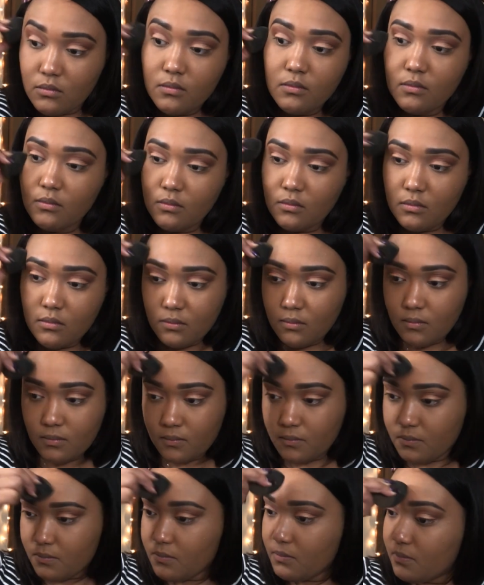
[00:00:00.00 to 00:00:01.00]

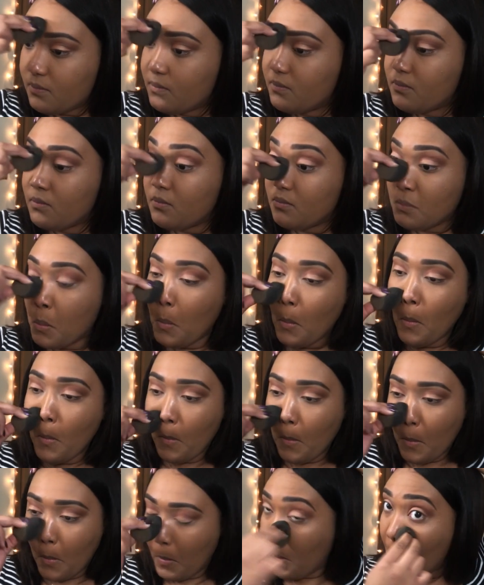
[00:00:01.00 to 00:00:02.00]

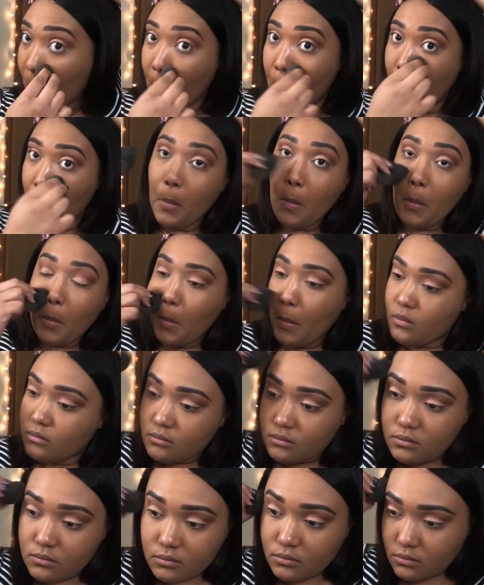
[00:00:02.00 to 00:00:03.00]

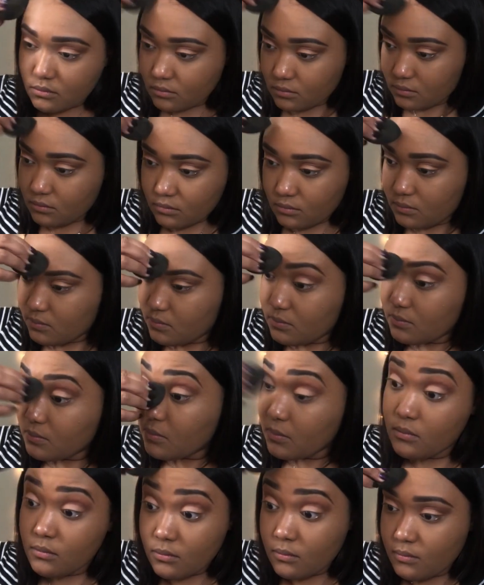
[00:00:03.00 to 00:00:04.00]

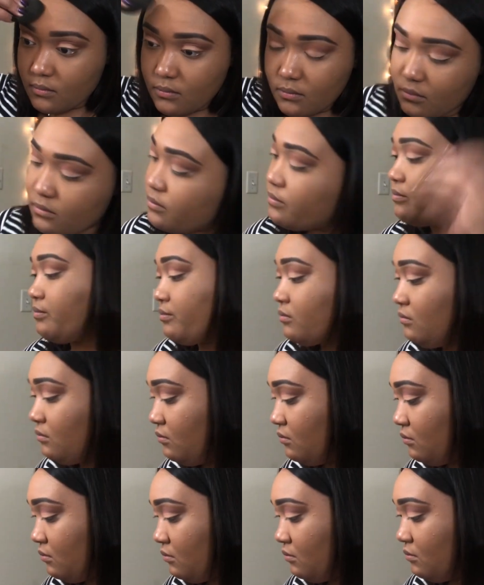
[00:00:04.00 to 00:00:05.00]

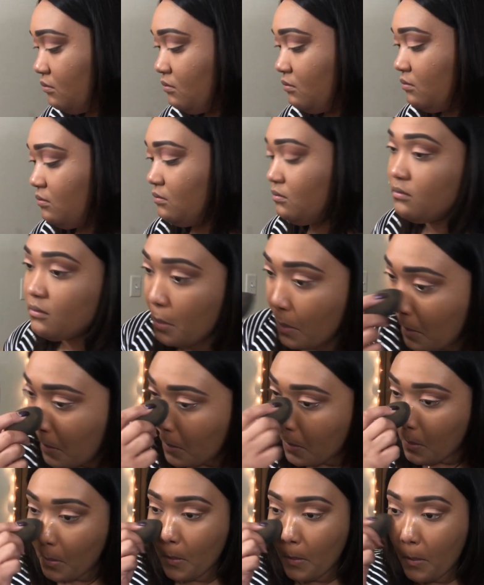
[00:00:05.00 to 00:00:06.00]

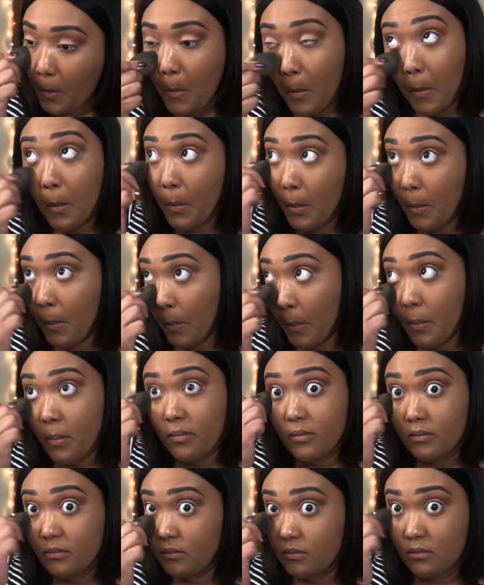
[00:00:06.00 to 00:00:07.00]

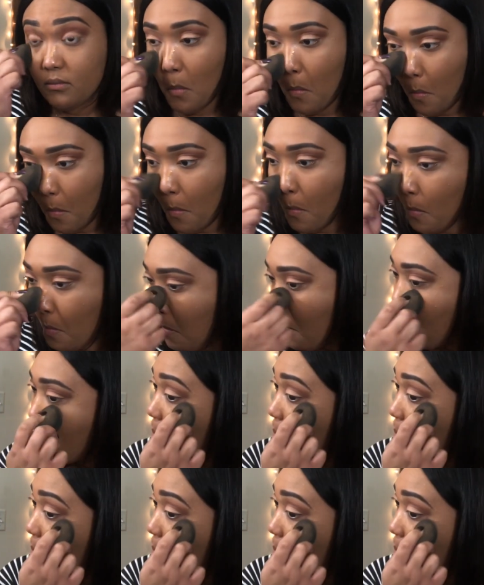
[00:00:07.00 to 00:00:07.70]
[no speech]